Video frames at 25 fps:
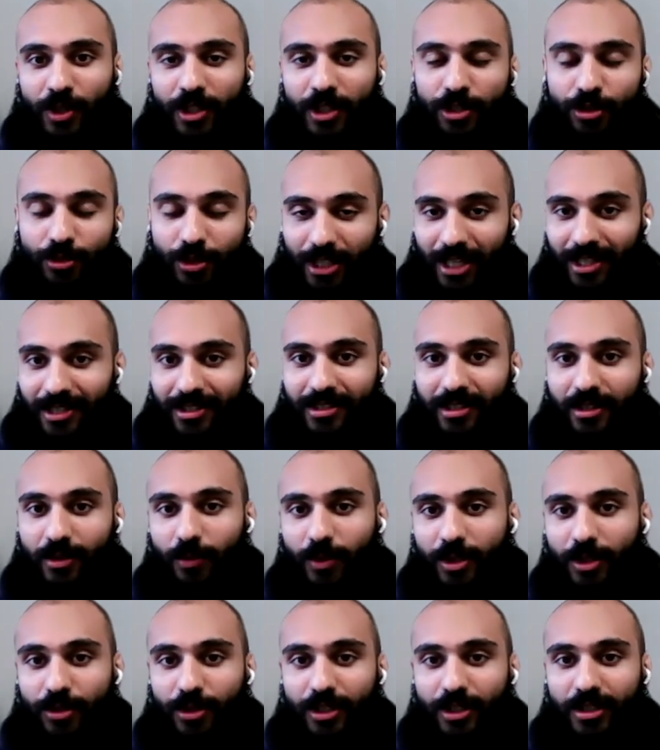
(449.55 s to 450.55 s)
And when you
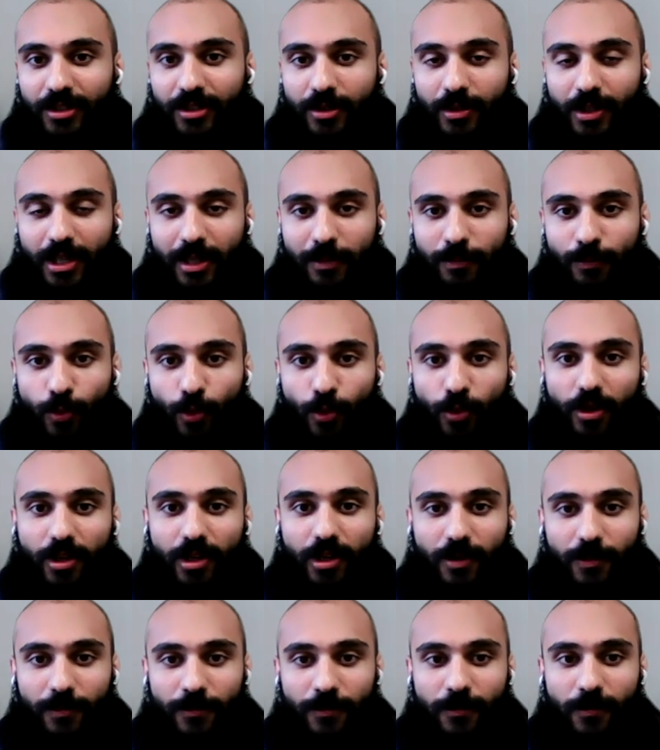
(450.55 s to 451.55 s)
get there, when you get to
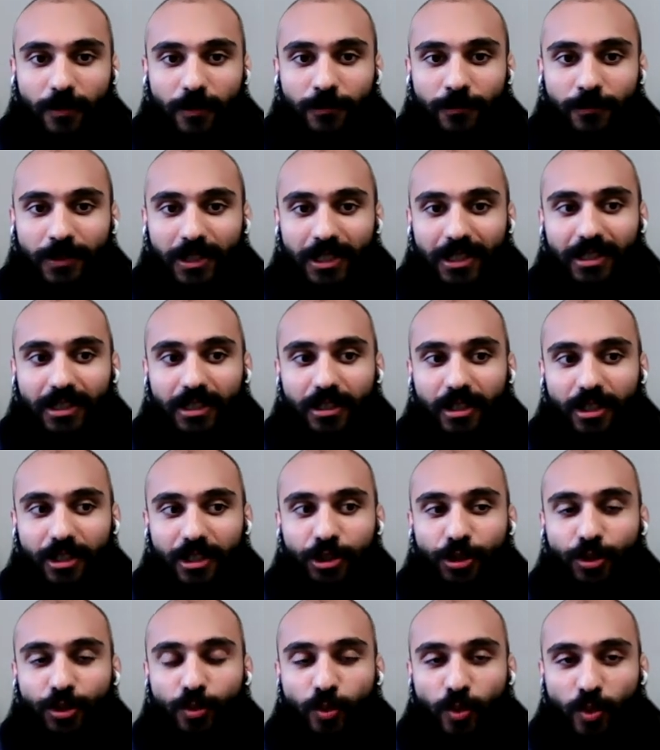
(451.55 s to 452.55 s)
that point of
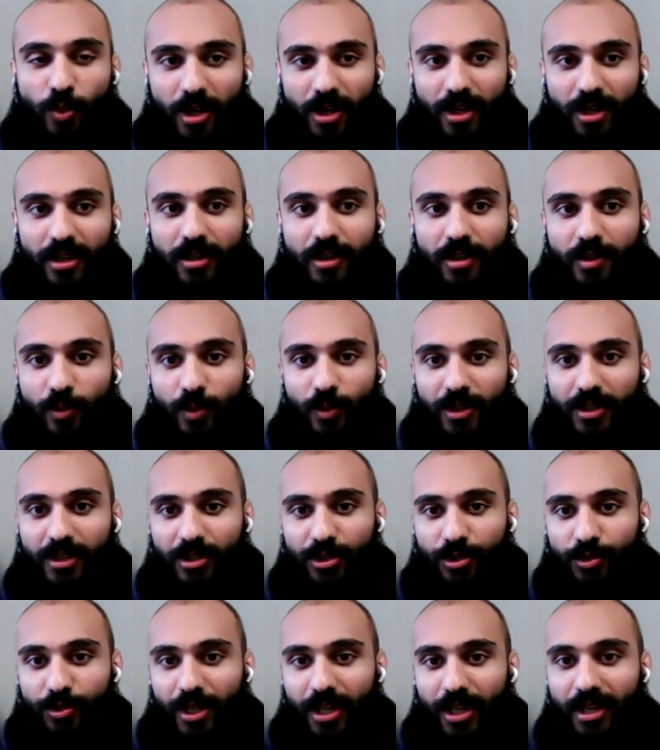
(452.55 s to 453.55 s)
feeling like you're one
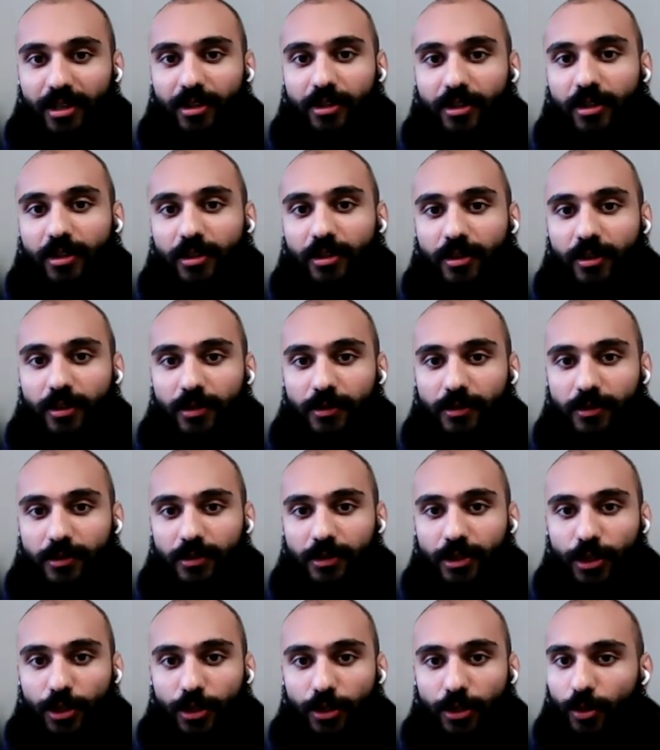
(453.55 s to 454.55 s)
with the
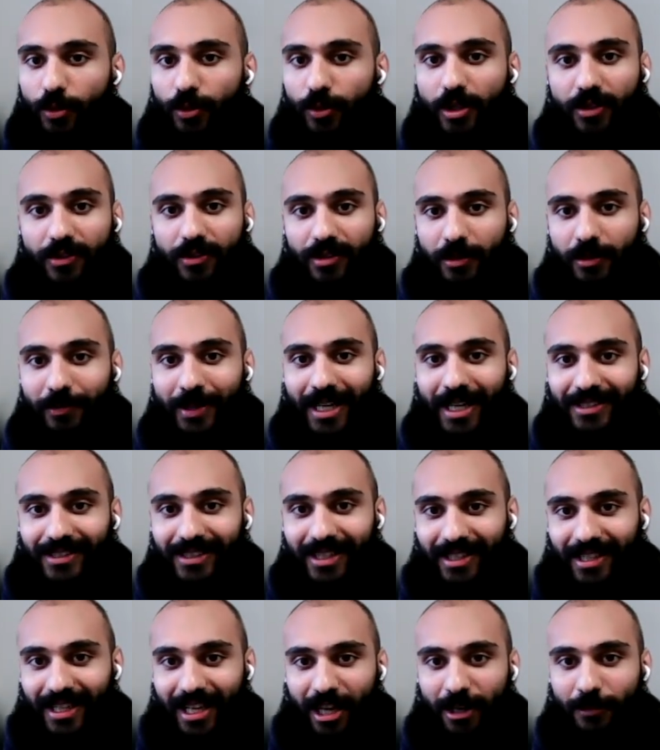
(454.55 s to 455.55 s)
creator,
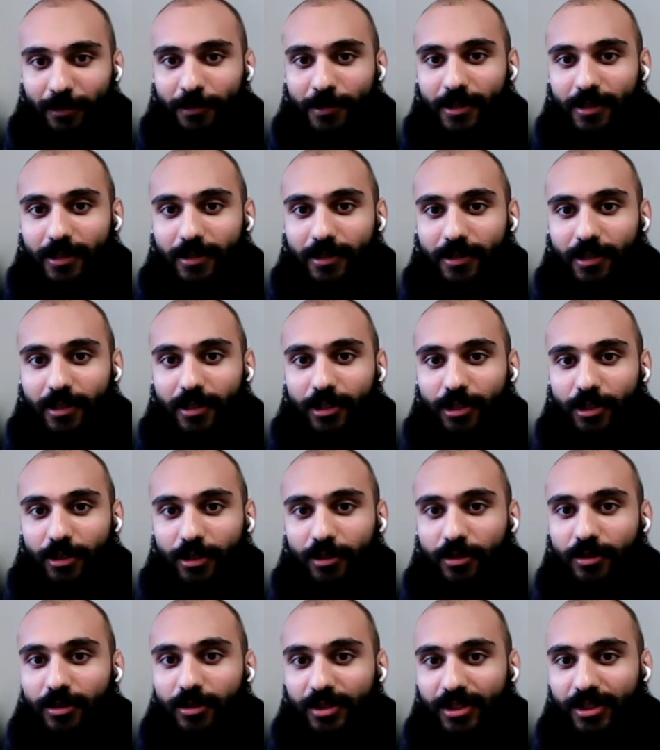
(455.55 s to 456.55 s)
nothing bad can happen.
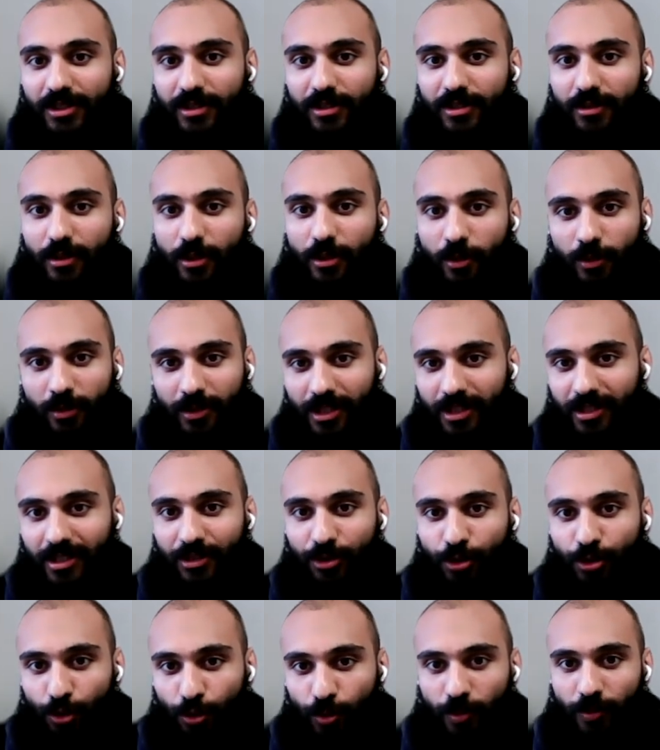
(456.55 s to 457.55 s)
There's
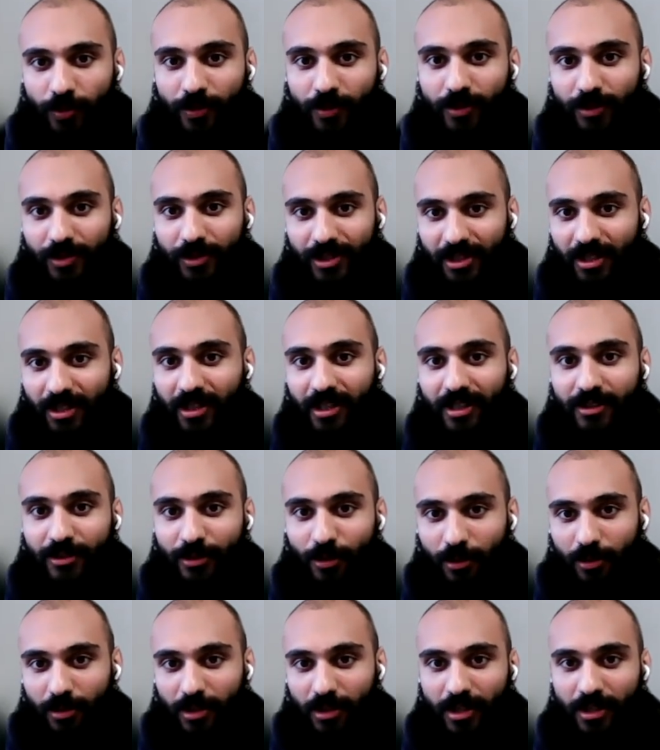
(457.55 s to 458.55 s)
only the truth, there
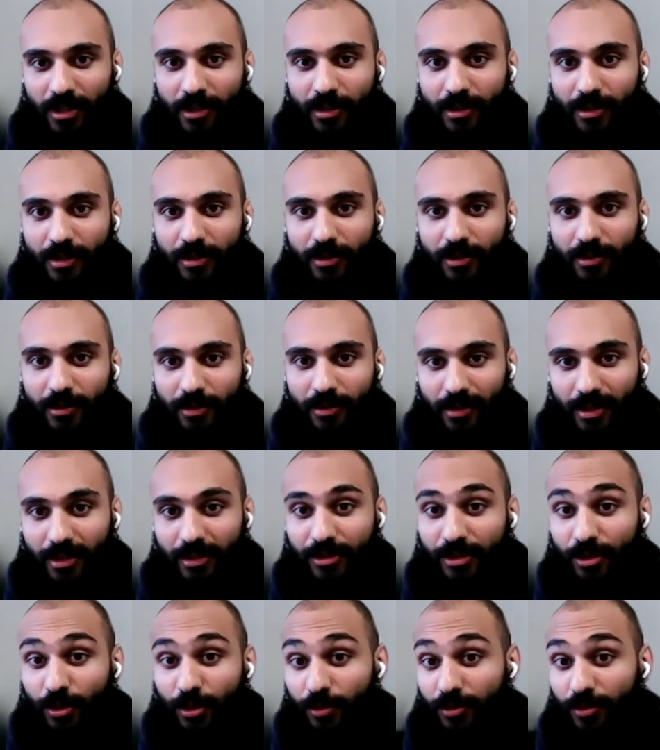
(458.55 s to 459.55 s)
is light only,
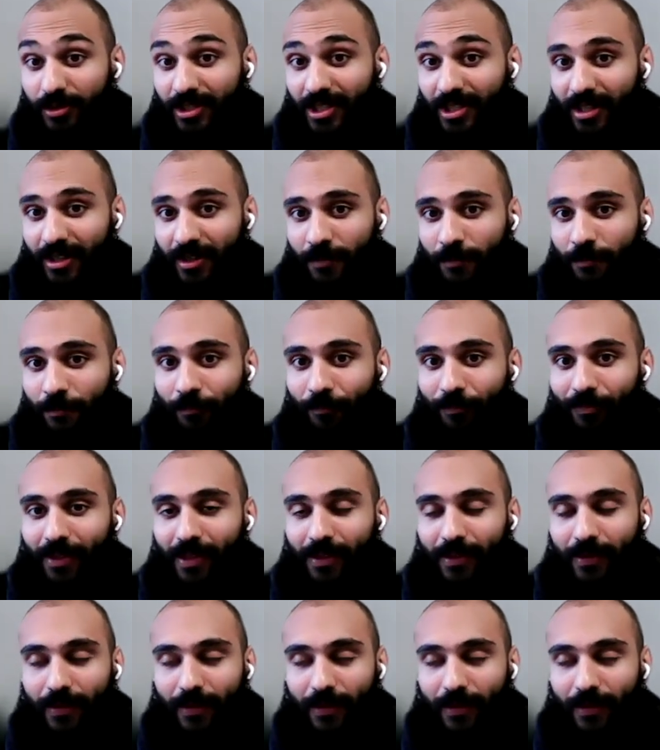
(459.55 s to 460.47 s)
right? So to say.